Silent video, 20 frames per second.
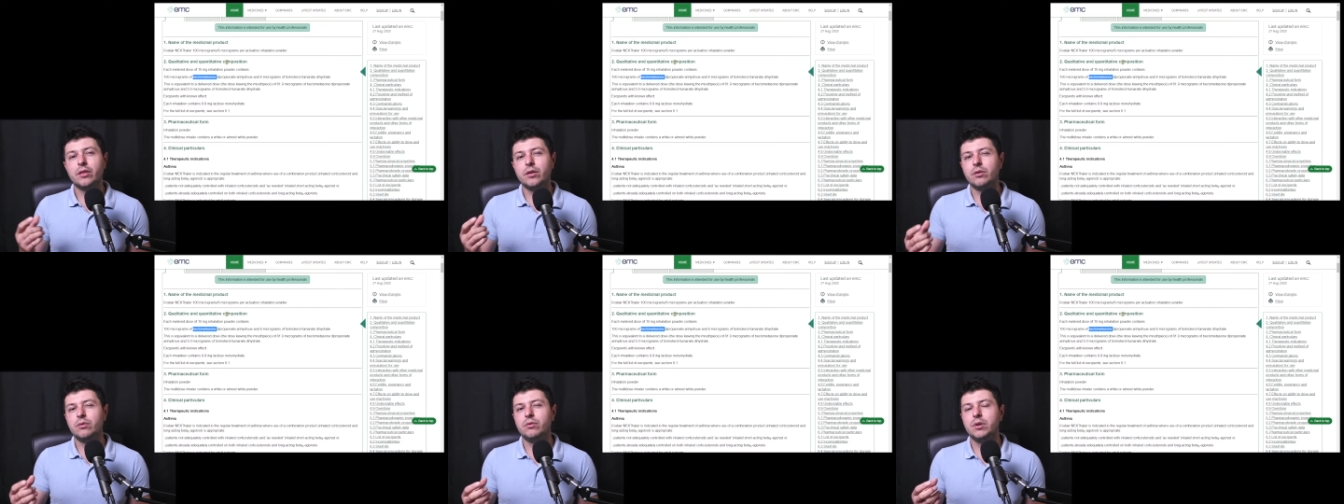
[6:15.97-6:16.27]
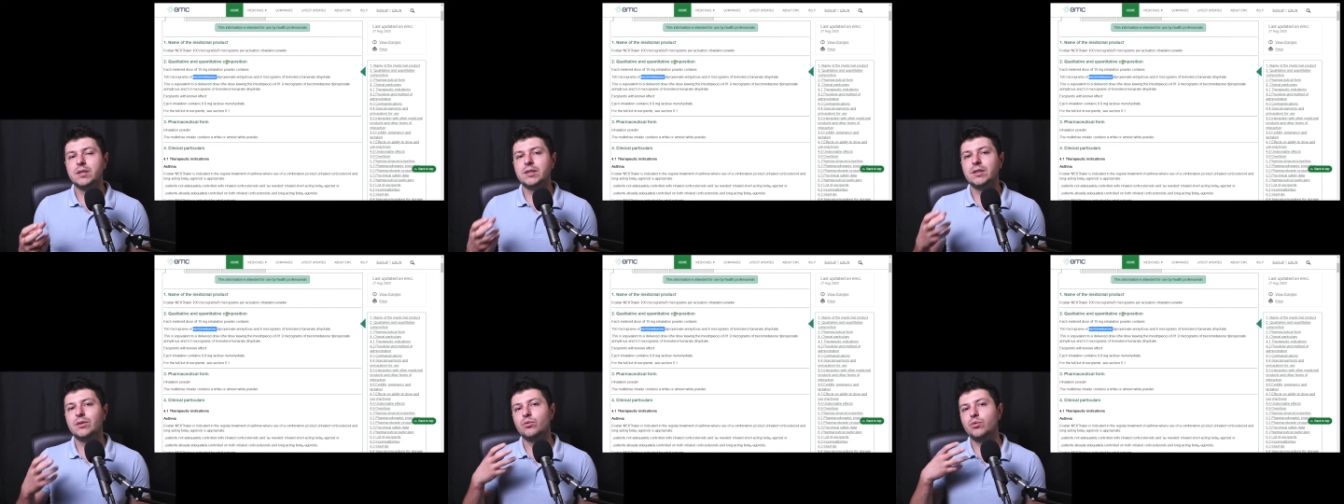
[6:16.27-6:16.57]
reason
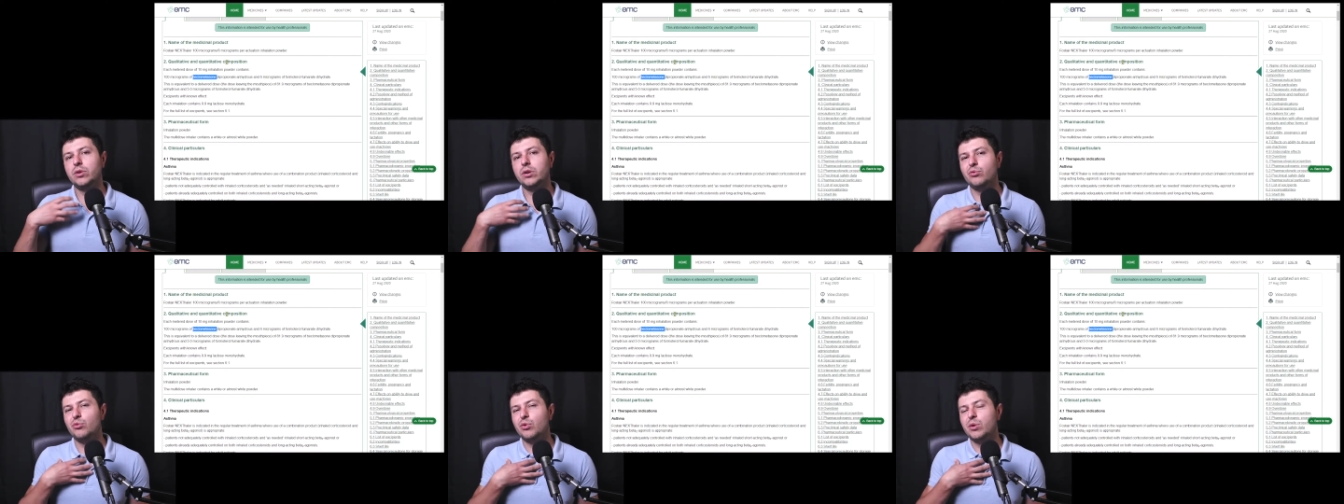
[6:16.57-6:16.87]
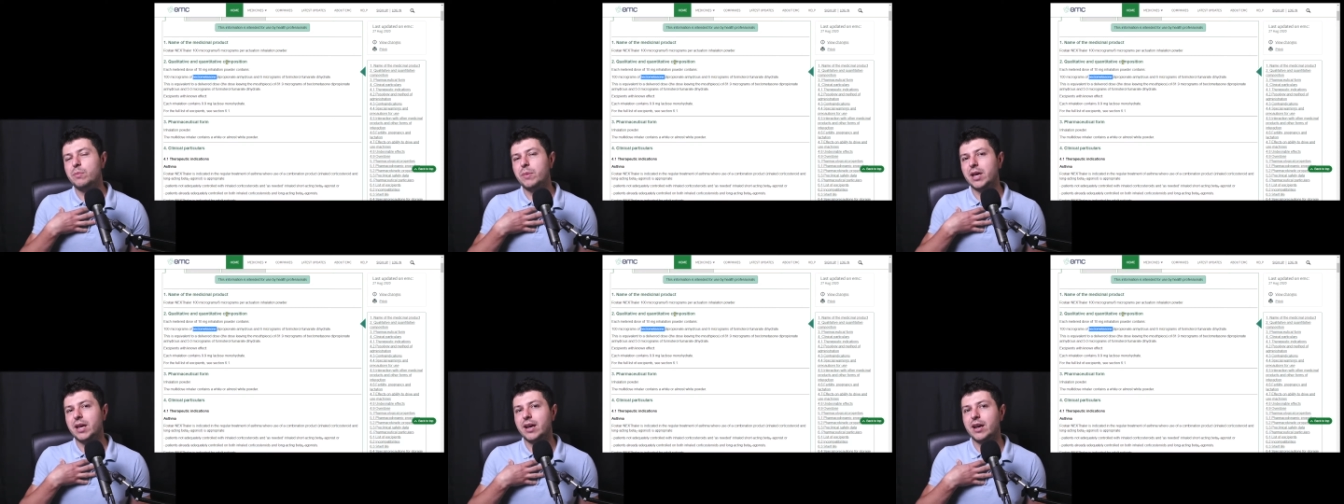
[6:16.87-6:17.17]
where we may
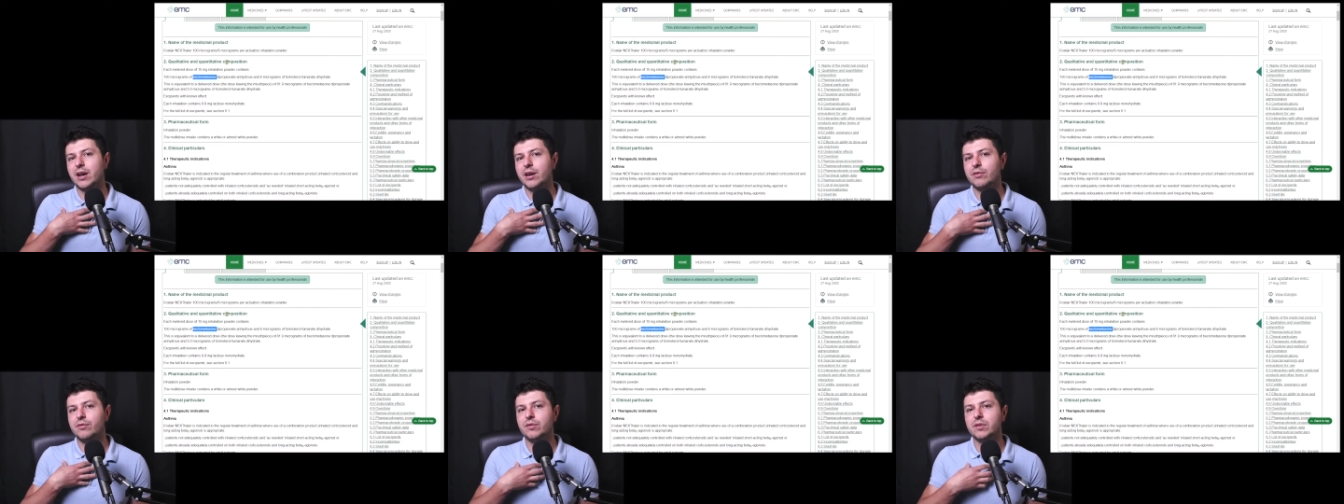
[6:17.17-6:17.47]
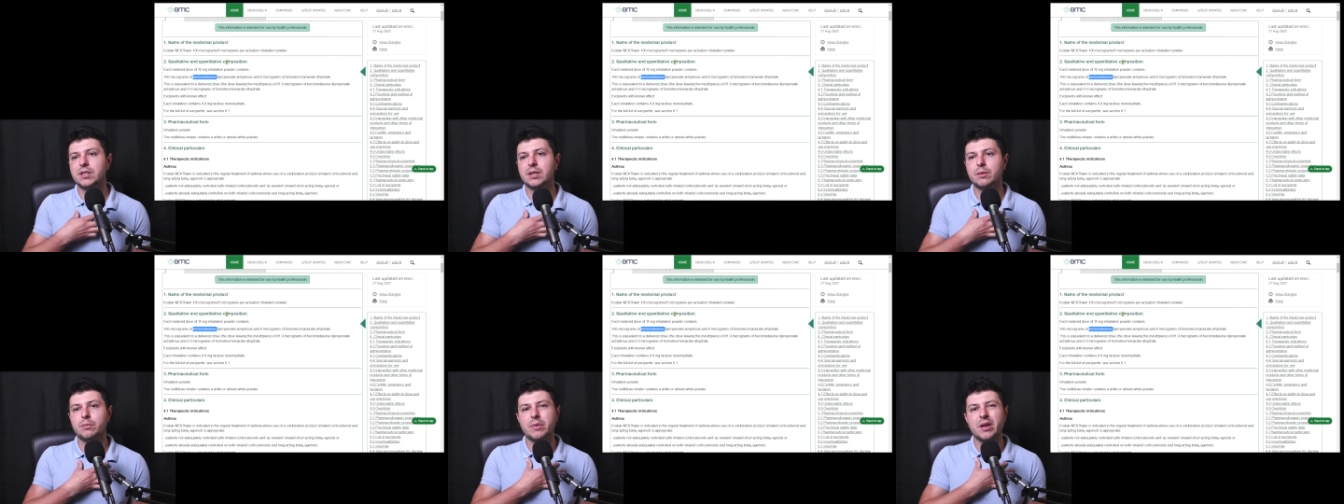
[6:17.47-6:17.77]
have some
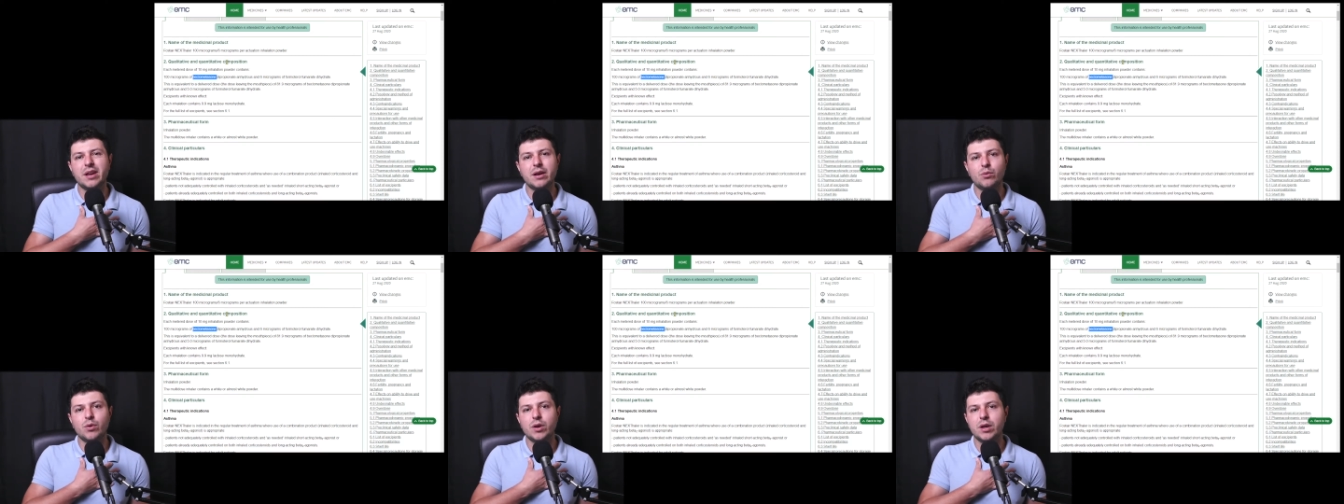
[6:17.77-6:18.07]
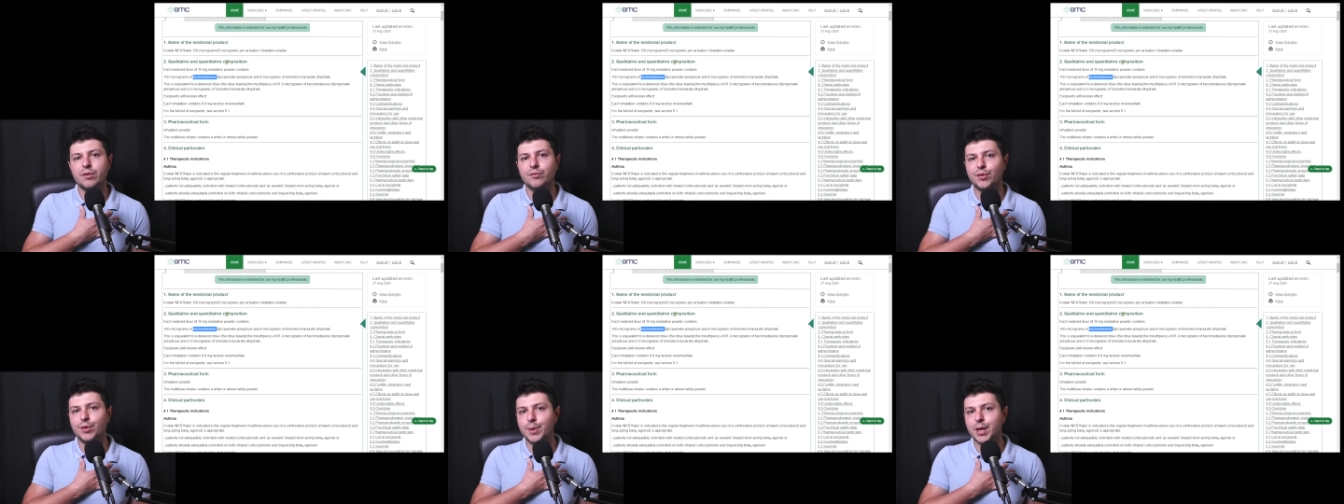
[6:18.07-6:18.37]
airway
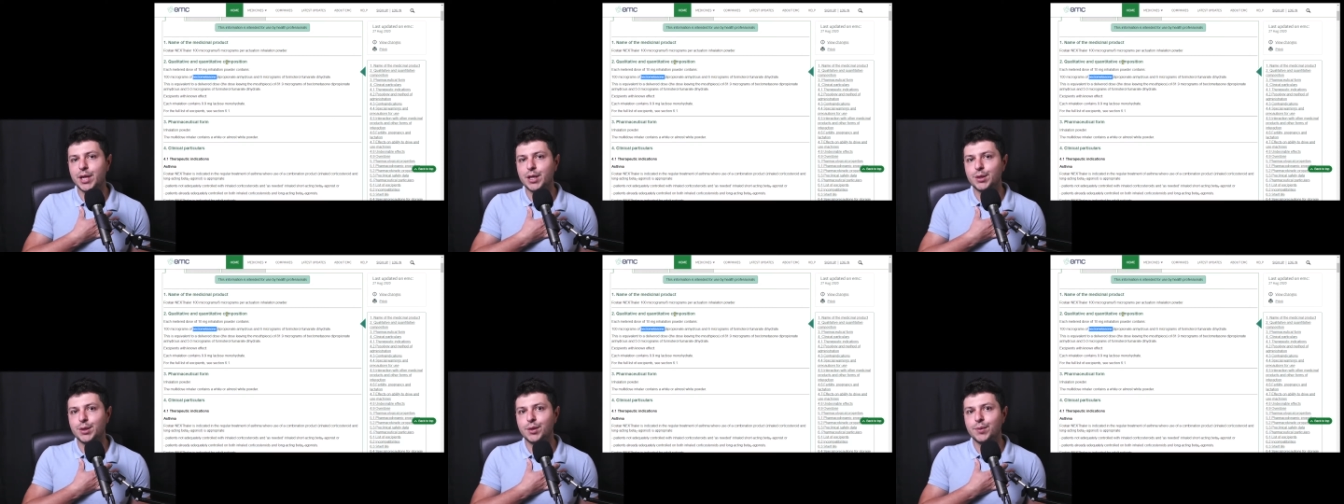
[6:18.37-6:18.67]
inflammation.